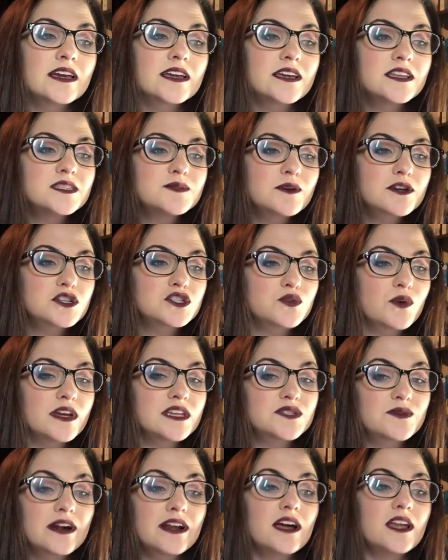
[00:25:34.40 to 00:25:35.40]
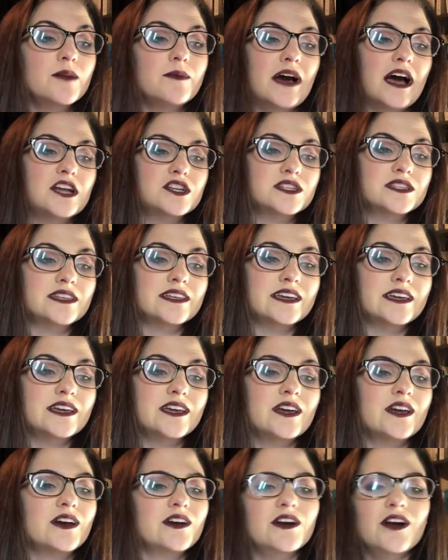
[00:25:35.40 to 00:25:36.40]
Ginsberg's choice to write unabashedly,
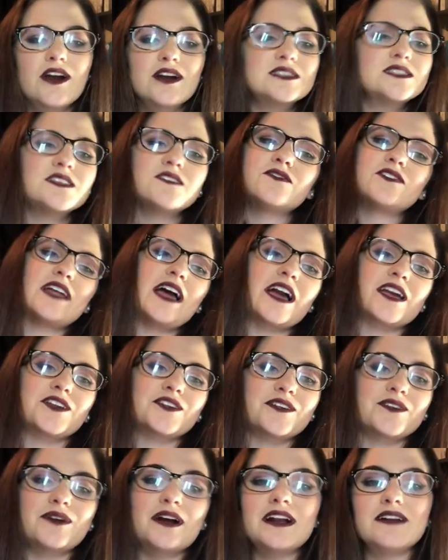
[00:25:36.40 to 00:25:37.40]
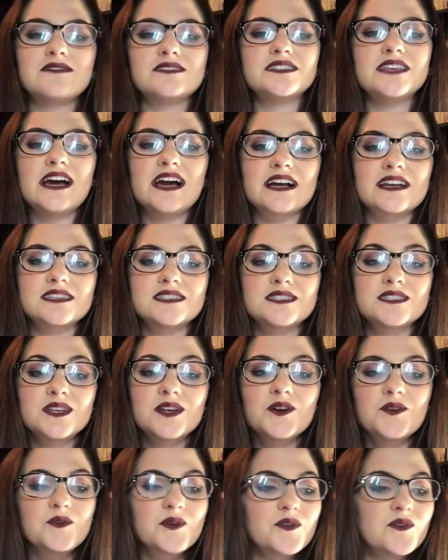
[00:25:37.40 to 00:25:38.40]
curse in the vernacular, and write of sex
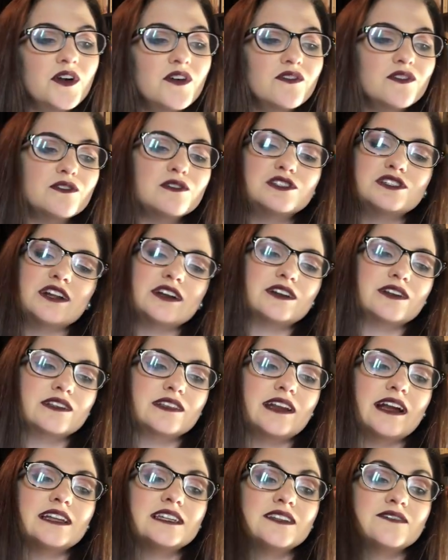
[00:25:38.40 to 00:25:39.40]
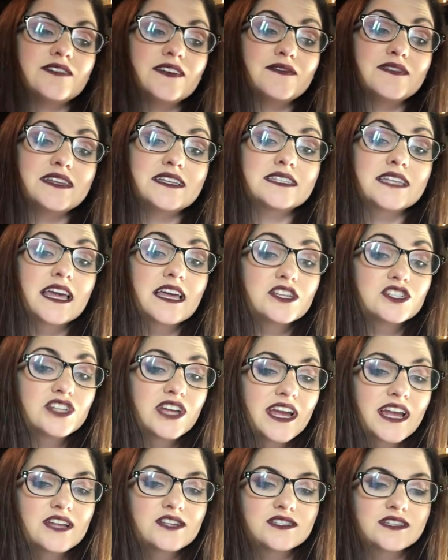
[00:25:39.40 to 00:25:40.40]
were revolutionary during the 1950s and
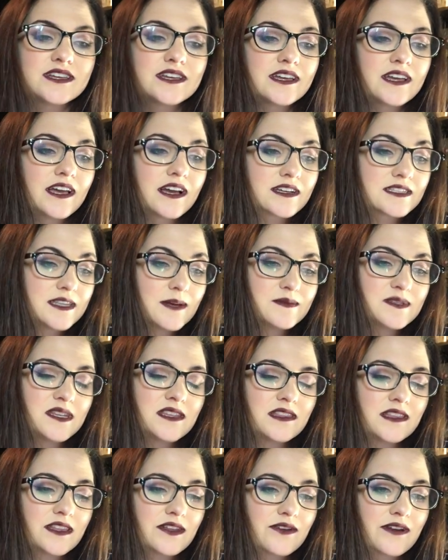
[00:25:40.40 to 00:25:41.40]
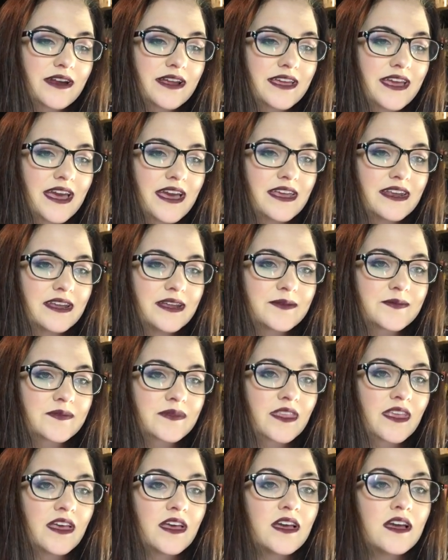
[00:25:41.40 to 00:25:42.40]
changed the accepted literary canon.
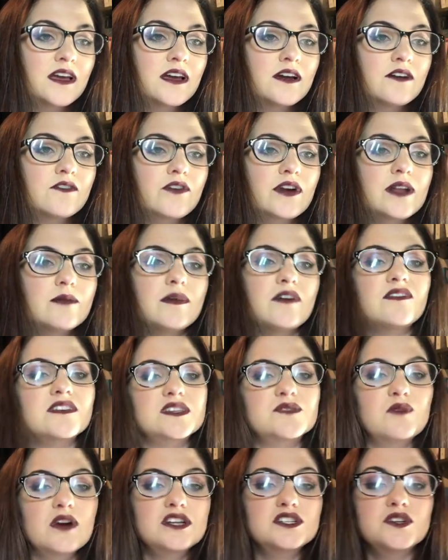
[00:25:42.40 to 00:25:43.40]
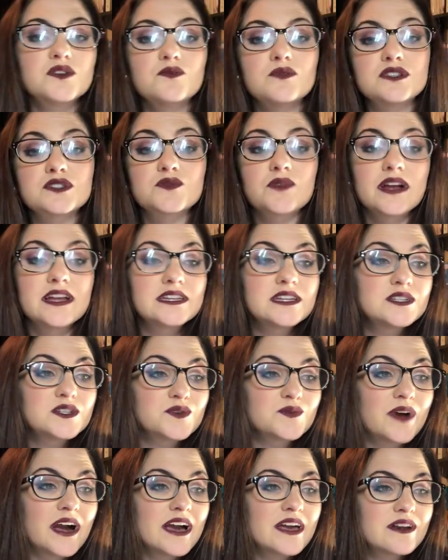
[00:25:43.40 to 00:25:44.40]
Freedom of expression was granted
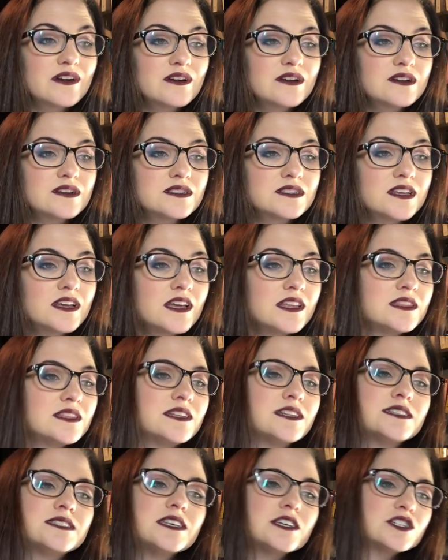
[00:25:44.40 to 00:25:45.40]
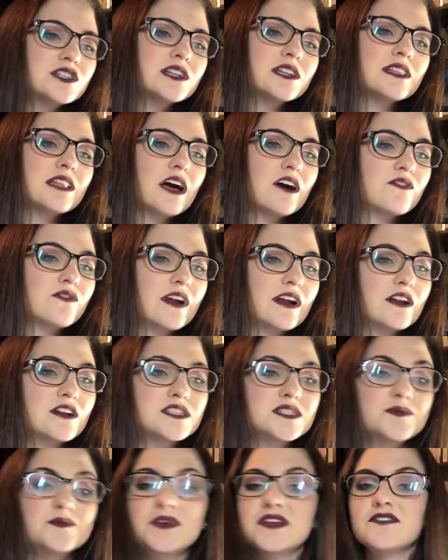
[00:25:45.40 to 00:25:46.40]
to writers. The decision allowed
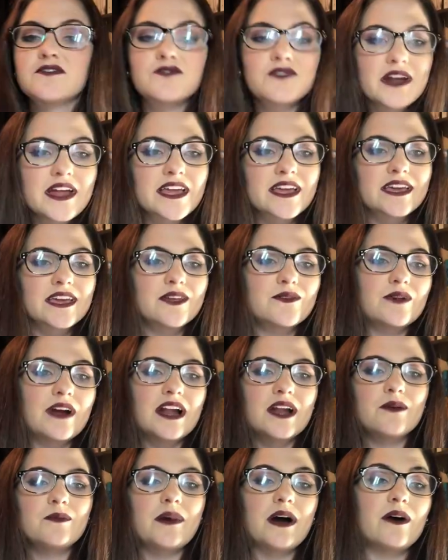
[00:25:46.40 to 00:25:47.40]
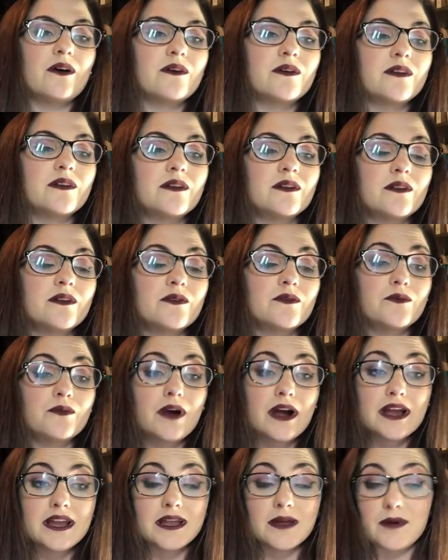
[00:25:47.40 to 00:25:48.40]
writers to be frank and write about
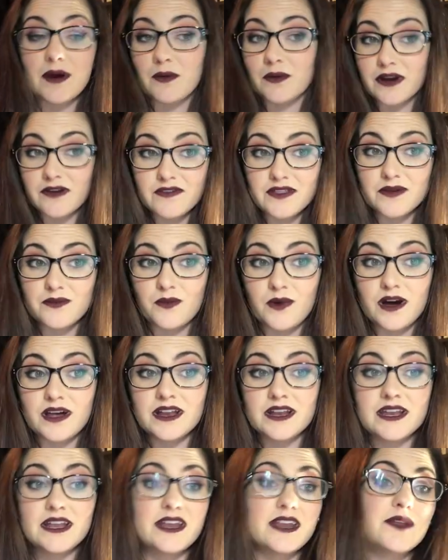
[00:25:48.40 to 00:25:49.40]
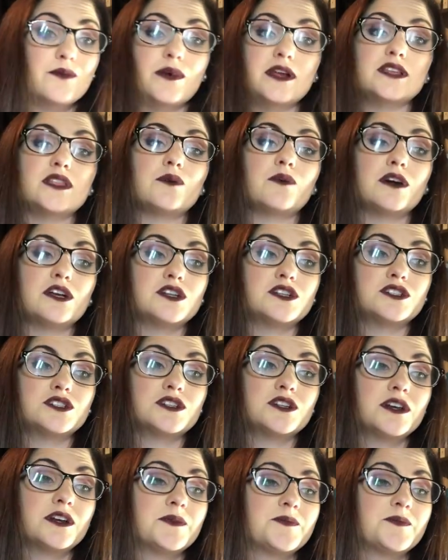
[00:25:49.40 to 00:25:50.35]
whatever they wanted in any way they wished.